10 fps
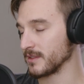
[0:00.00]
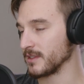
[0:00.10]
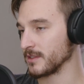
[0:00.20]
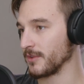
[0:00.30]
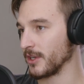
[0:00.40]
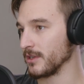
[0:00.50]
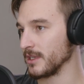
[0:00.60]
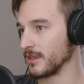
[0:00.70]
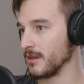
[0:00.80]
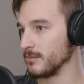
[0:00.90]
6-figure
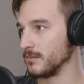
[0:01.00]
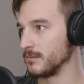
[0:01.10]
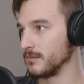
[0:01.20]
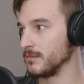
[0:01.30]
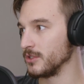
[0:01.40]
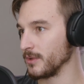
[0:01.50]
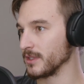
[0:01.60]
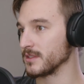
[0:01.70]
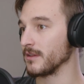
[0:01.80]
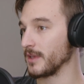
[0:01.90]
income doing
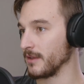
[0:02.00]
this stuff.